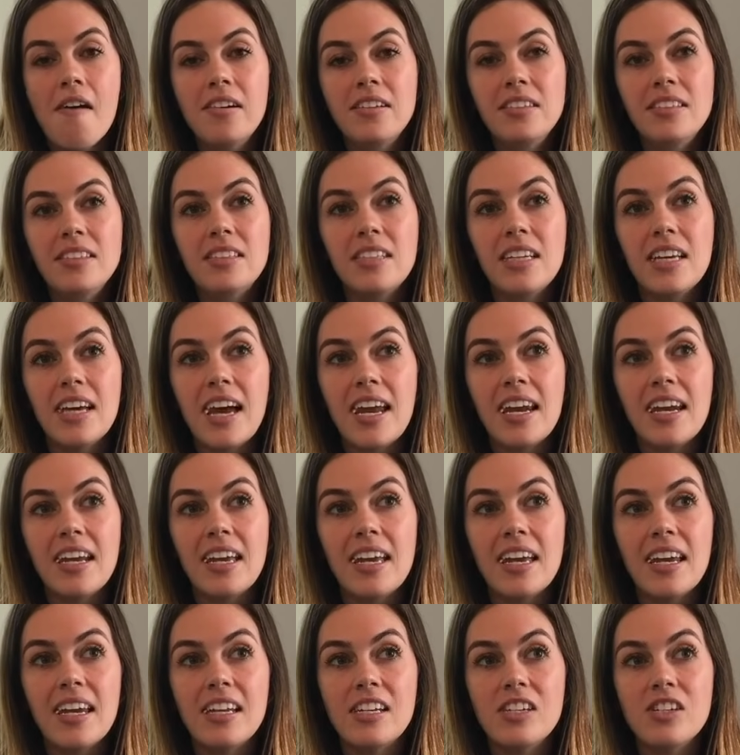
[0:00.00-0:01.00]
they kind of
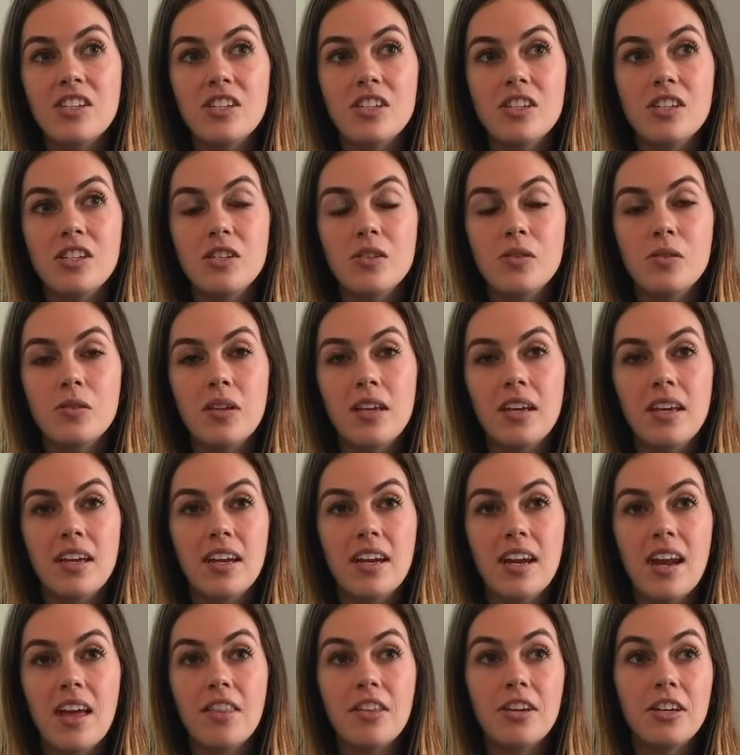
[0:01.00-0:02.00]
get into like
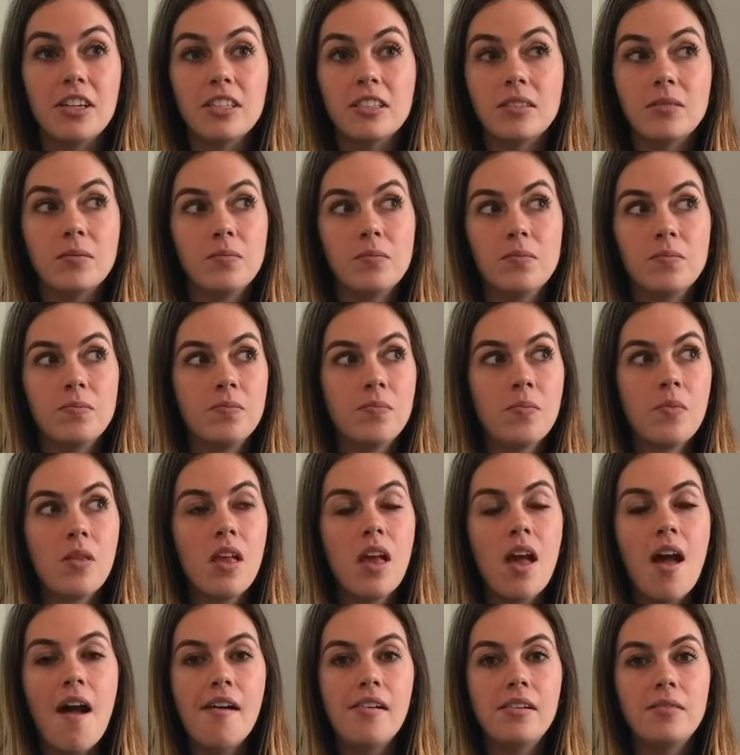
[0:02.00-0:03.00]
another
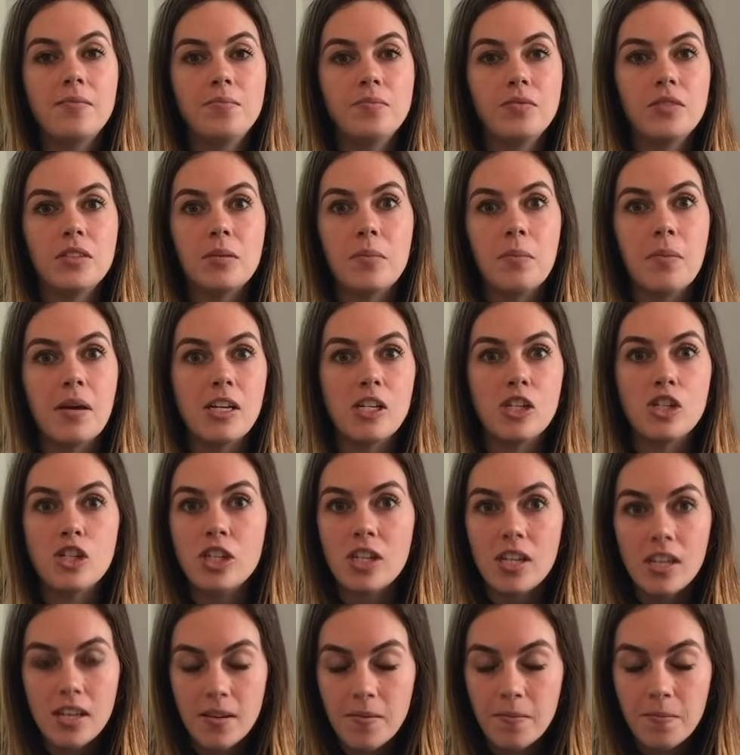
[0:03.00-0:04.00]

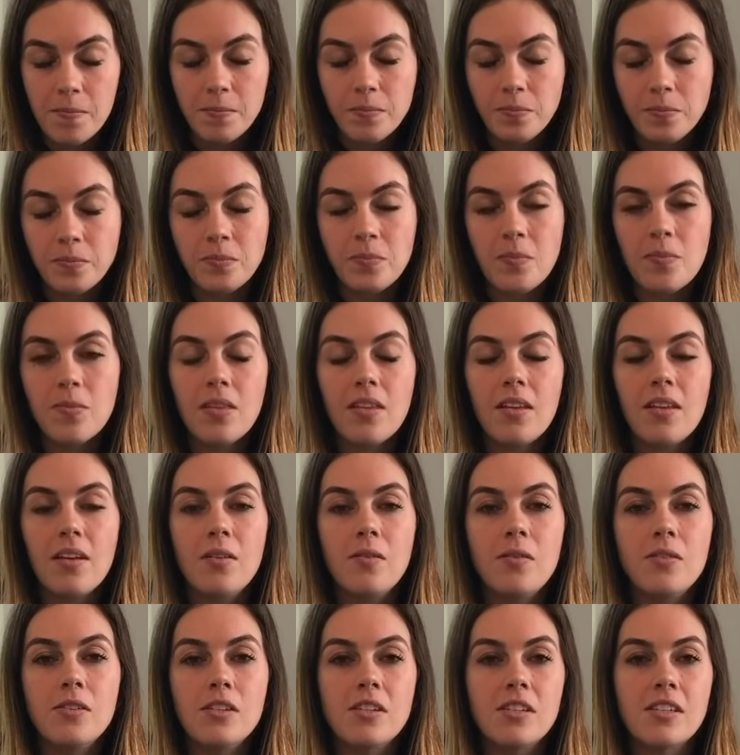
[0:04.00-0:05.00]
dimension,
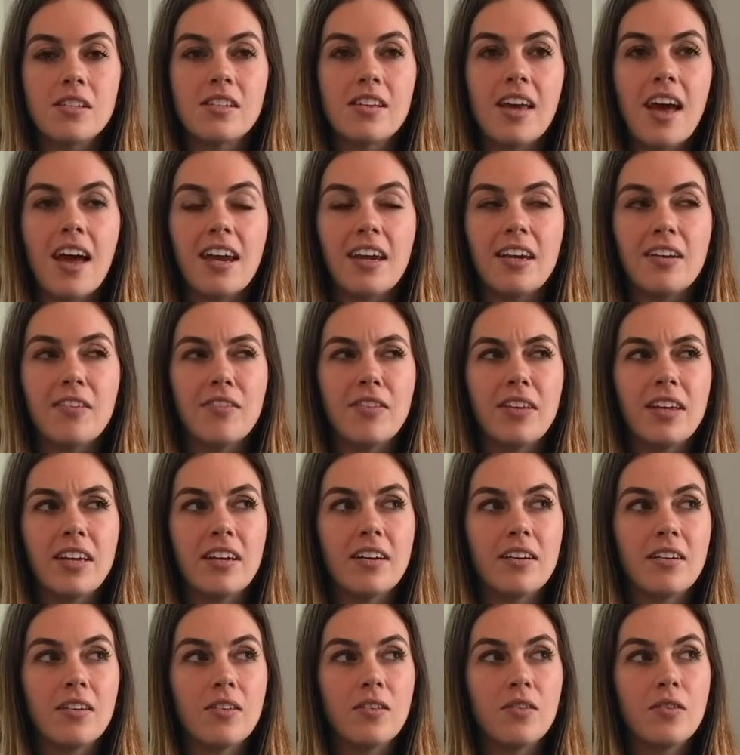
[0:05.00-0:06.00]
which is kind of like
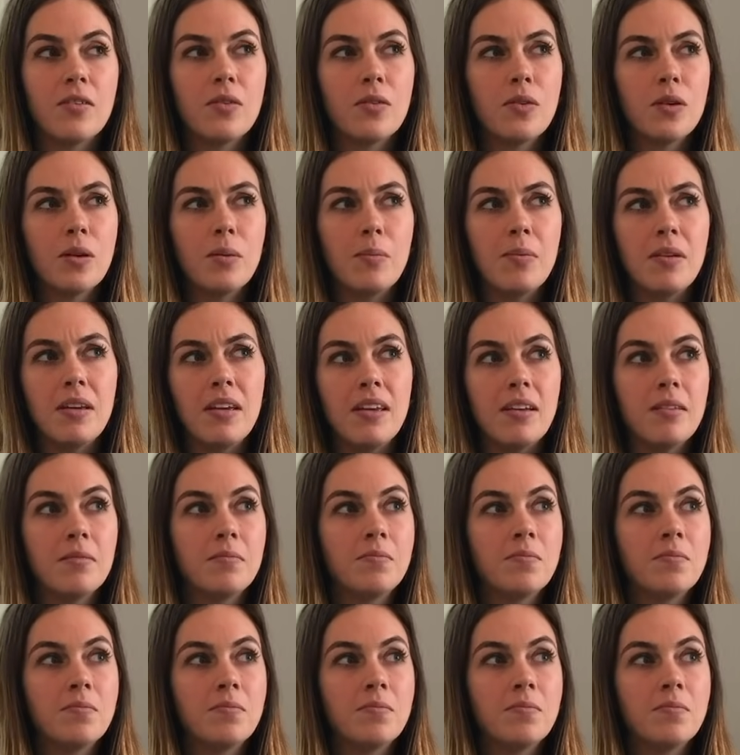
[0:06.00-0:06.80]
a creepy